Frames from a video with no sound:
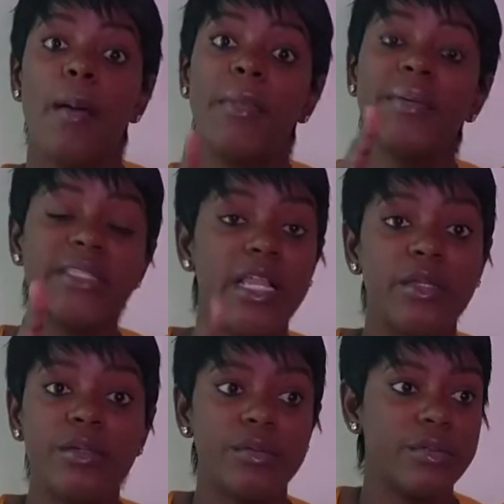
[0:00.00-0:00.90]
Let me tell
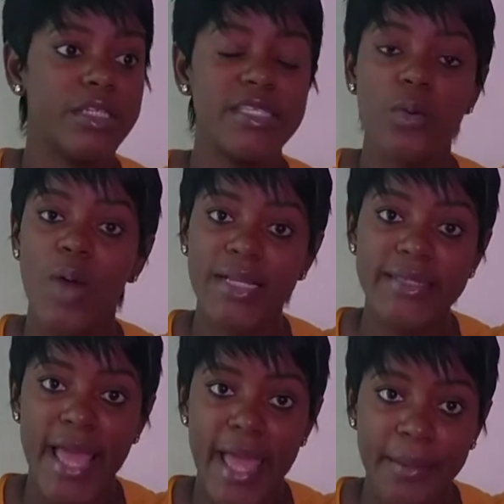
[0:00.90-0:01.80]
you, you see, one
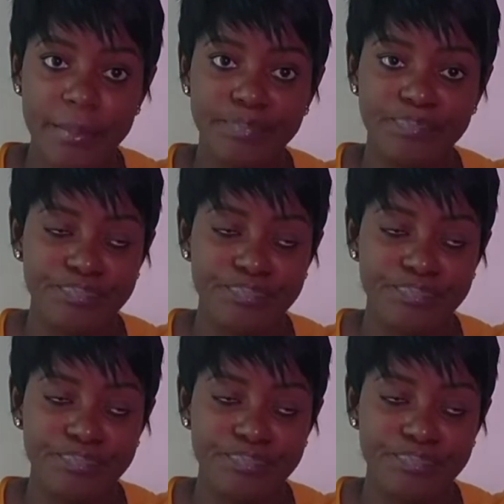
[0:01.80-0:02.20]
time